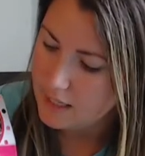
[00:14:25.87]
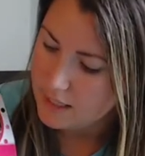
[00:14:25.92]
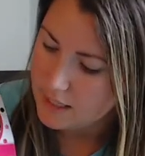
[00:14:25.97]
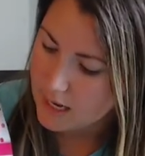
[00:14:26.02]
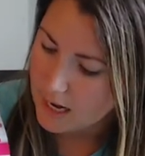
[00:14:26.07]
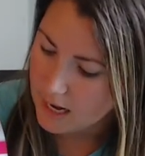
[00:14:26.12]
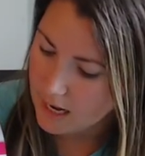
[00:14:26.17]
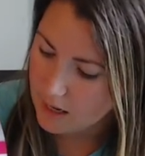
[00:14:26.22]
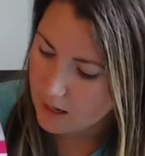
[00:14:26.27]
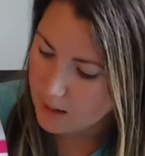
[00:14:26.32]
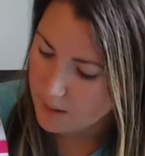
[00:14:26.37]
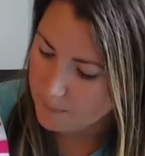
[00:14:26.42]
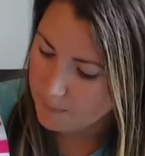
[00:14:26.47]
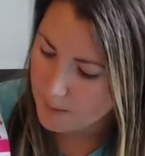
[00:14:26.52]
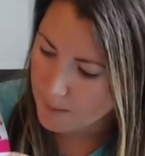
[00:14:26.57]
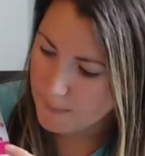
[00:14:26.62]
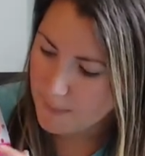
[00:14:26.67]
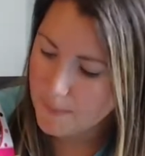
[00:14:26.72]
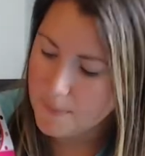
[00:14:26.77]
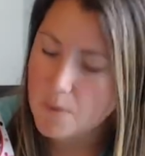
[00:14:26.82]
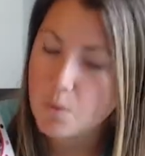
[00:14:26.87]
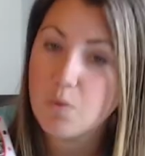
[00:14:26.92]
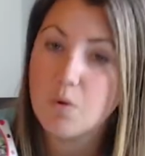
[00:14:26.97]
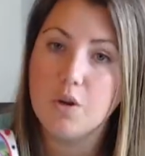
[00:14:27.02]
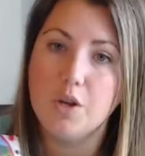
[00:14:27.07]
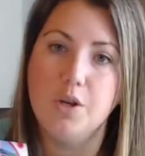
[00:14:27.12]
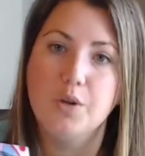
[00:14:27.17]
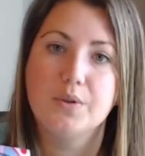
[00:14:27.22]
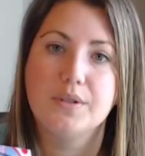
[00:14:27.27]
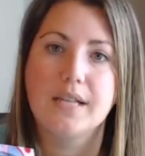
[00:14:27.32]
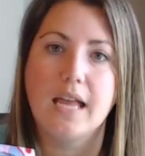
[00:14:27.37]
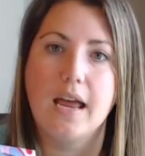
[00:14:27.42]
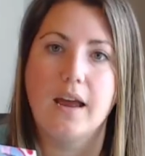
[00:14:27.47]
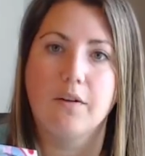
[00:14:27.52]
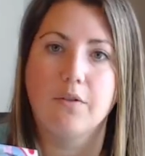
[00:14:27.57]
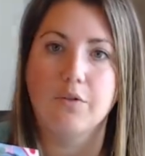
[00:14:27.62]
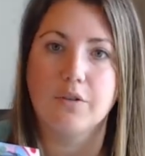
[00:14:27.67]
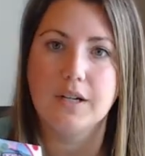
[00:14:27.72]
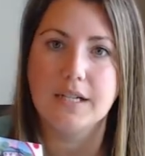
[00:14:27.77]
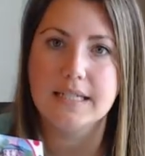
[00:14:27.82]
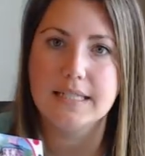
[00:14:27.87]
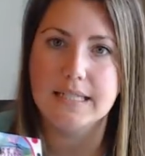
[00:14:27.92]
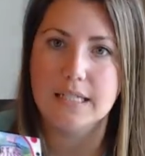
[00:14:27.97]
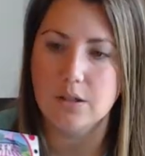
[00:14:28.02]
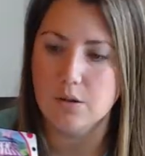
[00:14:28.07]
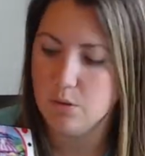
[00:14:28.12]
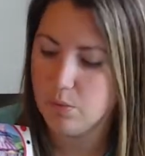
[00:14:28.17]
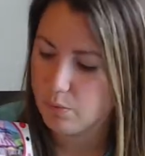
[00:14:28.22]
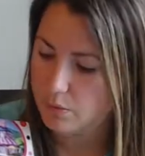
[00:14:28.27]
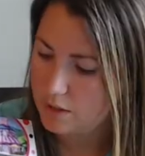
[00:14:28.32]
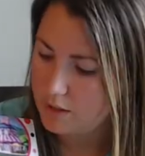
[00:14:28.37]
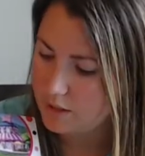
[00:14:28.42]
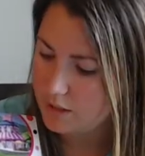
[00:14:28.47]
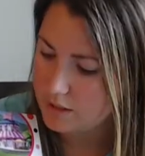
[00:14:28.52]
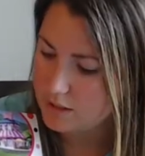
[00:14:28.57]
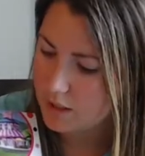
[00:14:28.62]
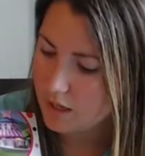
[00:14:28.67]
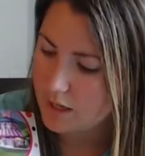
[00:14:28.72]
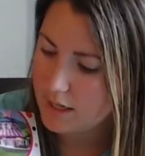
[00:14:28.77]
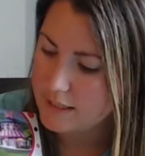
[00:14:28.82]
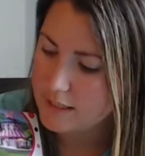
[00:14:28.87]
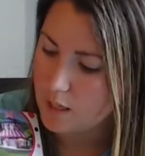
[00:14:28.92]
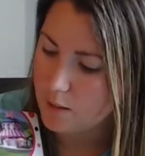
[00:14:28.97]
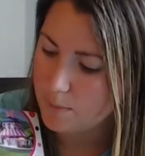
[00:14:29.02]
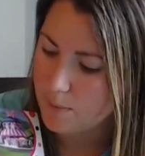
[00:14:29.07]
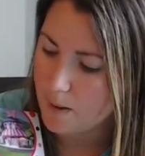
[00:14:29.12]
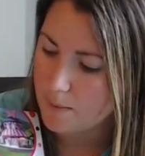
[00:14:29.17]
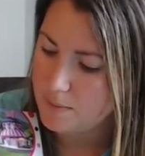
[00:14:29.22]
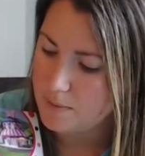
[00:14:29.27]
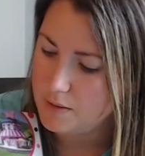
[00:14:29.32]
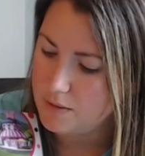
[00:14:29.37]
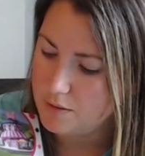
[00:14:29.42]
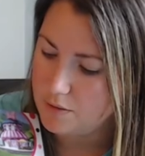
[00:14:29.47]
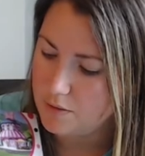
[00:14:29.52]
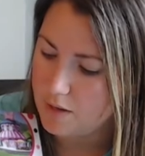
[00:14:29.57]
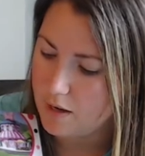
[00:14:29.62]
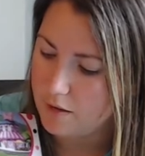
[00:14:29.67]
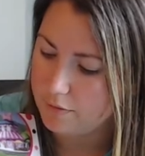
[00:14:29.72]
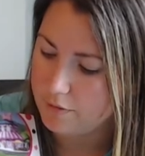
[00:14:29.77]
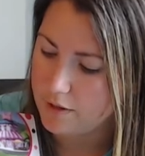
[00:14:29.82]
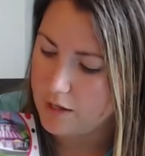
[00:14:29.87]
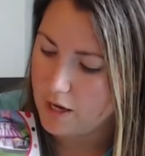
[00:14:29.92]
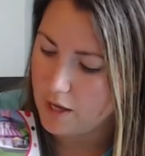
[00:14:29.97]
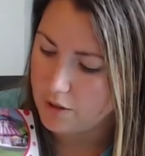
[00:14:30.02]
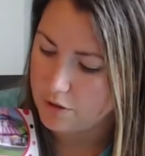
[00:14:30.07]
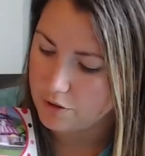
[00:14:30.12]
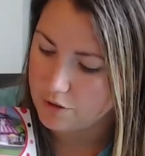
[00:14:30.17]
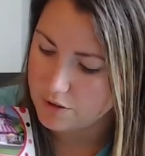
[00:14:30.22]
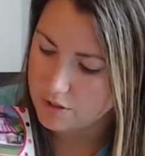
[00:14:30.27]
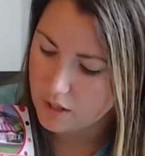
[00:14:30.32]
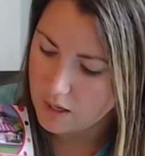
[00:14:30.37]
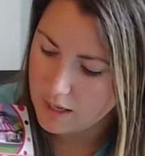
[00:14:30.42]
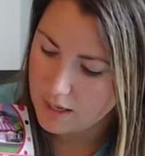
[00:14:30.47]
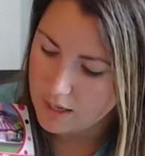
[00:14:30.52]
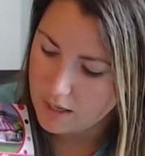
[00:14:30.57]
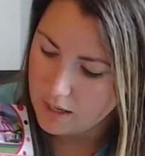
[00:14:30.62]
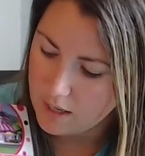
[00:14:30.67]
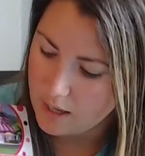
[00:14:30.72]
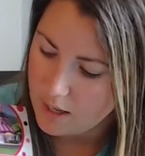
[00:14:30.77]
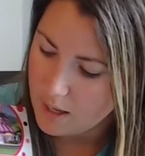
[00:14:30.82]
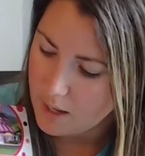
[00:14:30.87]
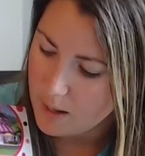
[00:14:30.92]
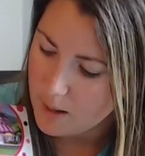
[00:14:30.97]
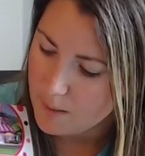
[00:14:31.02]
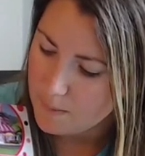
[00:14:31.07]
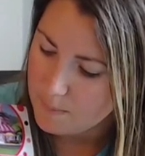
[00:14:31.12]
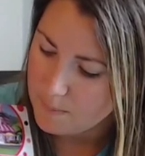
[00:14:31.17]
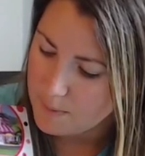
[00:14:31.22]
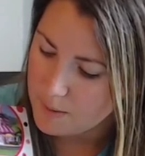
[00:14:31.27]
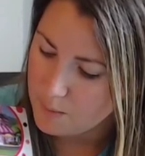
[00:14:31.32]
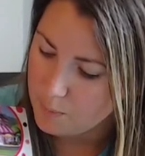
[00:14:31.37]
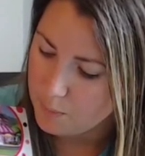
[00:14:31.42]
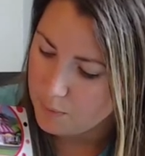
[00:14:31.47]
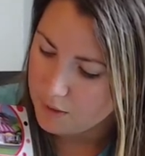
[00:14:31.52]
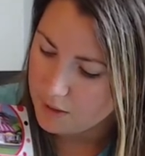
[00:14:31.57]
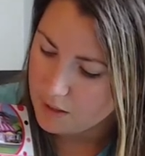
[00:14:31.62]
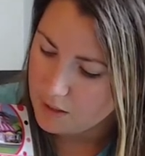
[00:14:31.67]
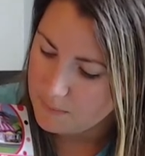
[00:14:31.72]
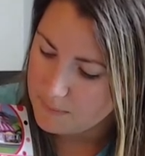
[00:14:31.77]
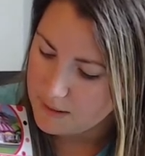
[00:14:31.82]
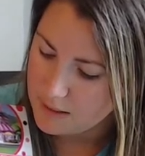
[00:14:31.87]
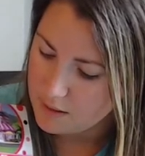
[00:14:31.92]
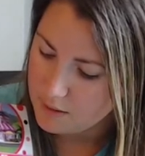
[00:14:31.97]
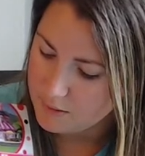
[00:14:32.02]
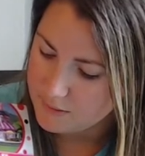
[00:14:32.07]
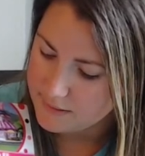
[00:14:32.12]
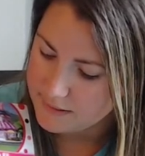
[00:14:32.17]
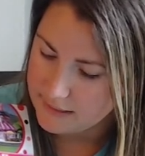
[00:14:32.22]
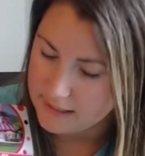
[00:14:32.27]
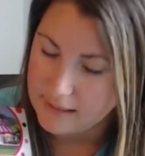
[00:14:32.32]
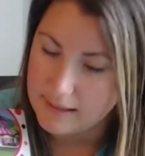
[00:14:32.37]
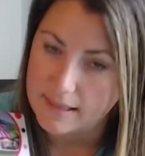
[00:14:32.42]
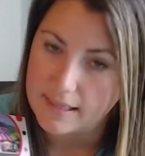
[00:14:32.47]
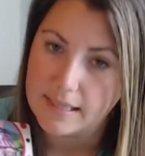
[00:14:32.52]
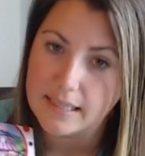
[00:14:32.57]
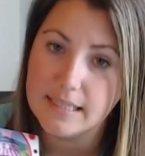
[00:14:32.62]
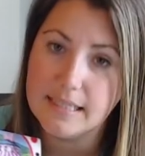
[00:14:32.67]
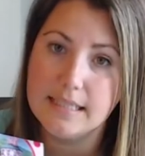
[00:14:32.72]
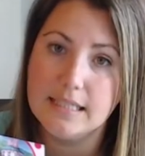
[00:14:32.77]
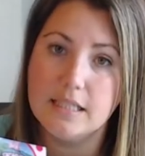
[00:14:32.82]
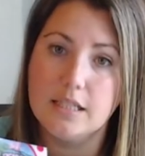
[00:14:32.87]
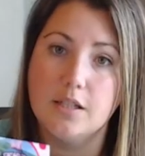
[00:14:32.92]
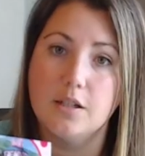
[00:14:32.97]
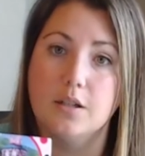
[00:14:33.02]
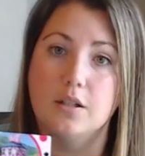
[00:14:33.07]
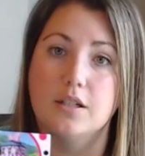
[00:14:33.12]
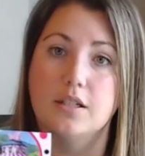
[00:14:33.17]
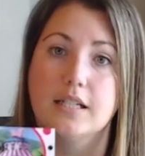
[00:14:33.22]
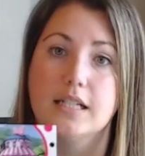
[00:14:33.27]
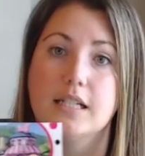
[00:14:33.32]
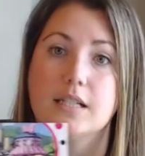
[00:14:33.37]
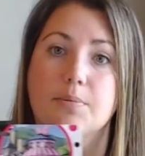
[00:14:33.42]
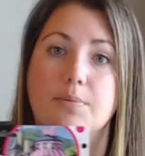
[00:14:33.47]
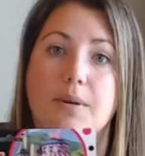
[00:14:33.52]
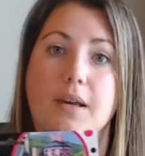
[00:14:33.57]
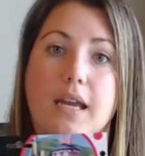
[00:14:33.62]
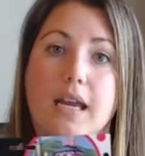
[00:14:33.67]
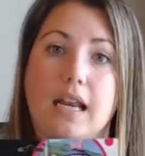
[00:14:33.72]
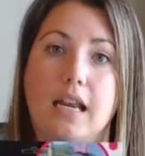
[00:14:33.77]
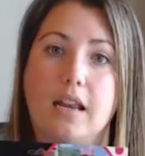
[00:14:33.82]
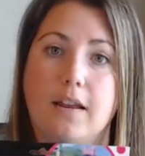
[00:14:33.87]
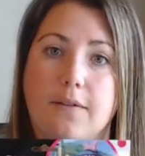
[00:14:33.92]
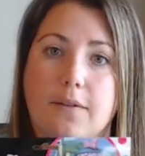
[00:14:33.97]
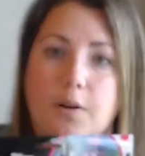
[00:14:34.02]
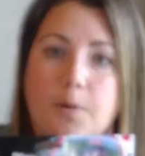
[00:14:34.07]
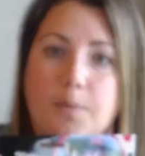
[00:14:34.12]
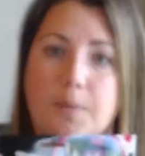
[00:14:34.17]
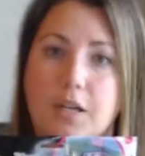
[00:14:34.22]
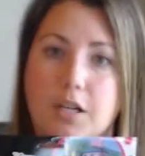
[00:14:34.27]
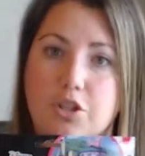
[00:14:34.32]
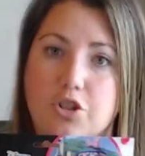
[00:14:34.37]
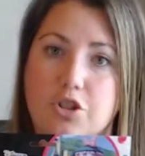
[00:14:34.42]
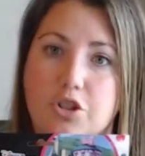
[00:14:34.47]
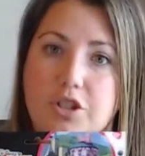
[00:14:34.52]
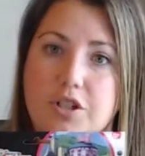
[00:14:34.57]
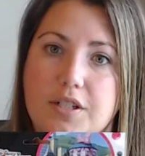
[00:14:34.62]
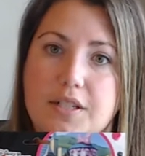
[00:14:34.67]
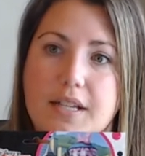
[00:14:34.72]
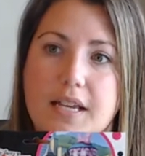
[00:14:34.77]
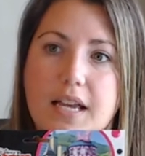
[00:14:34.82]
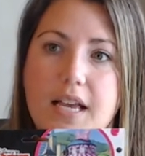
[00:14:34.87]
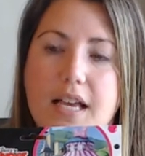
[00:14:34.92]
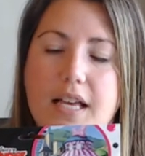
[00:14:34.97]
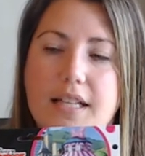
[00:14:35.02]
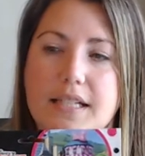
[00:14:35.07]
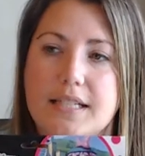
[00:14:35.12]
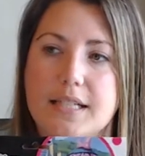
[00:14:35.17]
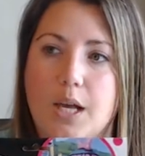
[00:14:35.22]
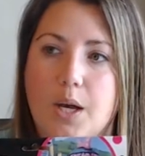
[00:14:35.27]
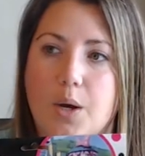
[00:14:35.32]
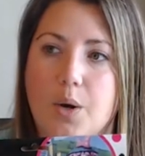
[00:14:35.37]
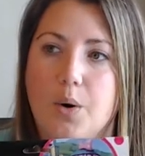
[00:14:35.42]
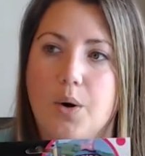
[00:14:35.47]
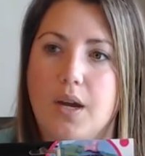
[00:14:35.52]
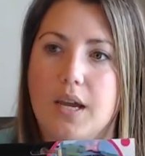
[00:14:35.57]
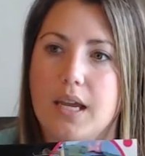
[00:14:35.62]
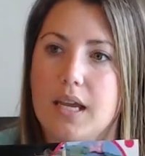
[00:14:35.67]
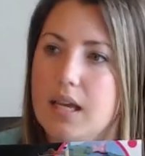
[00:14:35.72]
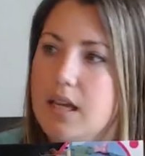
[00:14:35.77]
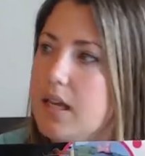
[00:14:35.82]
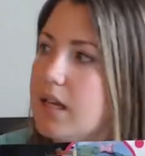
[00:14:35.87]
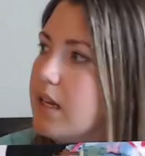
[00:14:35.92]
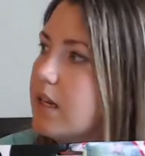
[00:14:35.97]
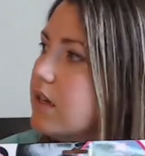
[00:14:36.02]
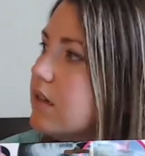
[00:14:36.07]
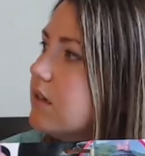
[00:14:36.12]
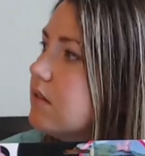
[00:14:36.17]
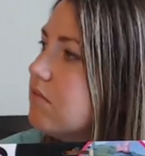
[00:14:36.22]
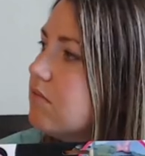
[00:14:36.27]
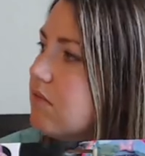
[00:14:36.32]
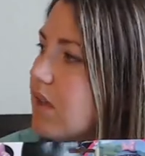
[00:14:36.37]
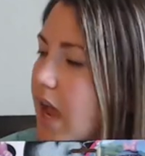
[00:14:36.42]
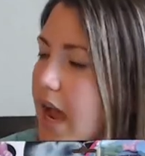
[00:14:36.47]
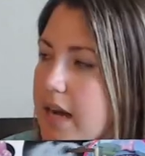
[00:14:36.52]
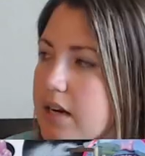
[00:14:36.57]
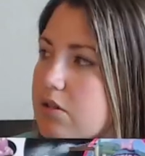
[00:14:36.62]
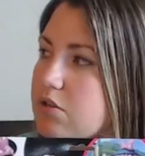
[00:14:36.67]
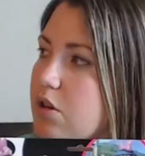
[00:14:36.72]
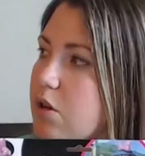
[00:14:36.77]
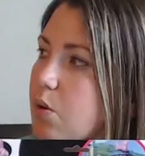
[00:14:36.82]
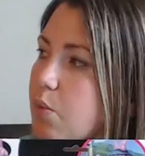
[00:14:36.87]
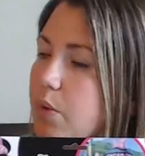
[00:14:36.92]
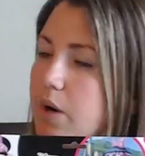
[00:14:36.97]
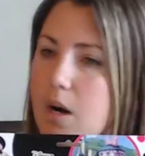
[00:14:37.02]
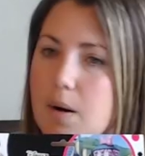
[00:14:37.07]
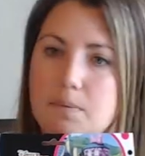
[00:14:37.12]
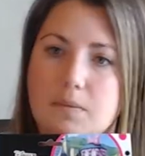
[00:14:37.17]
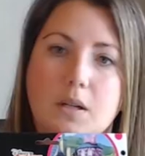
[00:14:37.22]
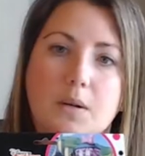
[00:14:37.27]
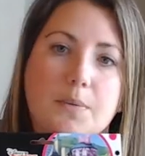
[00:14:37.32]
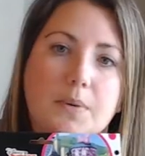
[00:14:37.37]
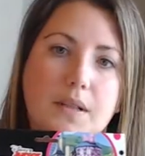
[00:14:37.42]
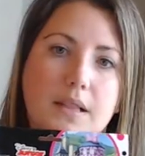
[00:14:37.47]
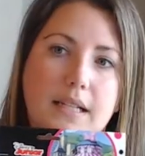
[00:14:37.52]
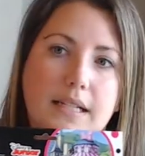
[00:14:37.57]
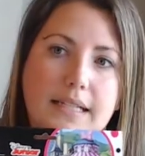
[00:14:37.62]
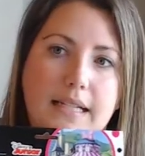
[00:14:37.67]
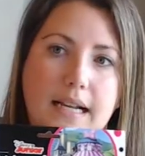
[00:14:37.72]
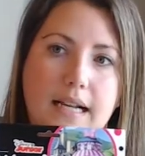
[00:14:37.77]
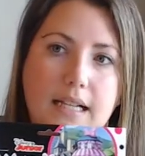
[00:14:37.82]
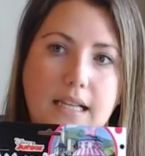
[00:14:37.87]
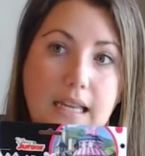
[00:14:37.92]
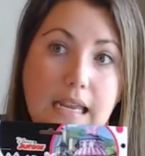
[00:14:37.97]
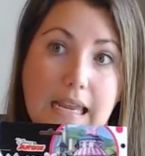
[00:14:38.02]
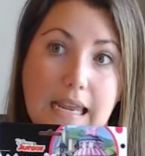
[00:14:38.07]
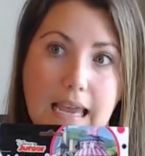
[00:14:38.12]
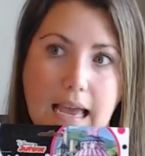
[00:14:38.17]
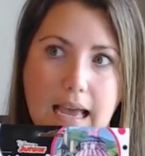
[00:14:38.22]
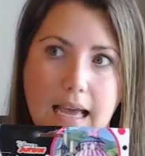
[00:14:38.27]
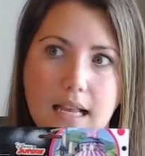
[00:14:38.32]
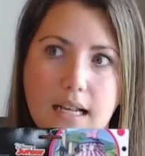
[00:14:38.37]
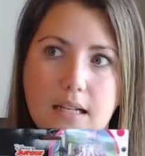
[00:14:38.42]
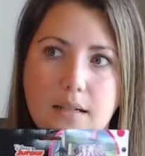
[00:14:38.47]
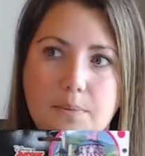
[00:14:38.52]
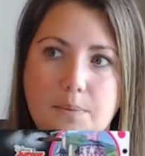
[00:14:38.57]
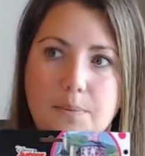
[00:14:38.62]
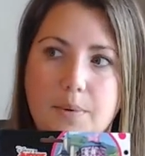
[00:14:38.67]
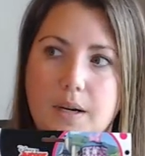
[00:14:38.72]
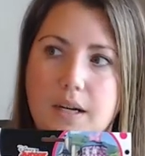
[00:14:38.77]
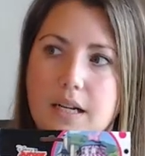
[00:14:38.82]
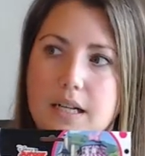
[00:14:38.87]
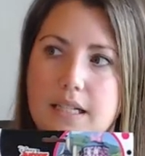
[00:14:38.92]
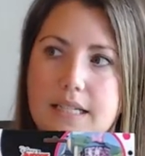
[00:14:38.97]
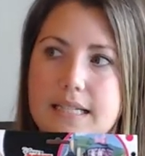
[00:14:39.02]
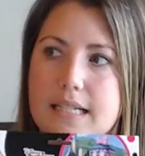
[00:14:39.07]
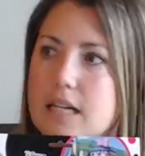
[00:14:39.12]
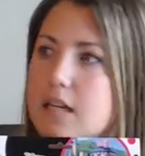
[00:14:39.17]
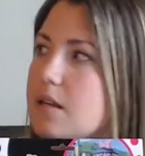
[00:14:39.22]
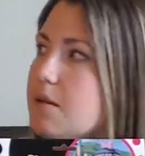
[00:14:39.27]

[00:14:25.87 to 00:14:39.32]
Um, I probably won't use every single one of the dots. I'll probably do every other dot. But we're going to be using this to display any of her pictures. So again, I don't know where I'm going to put this at yet, but it's going to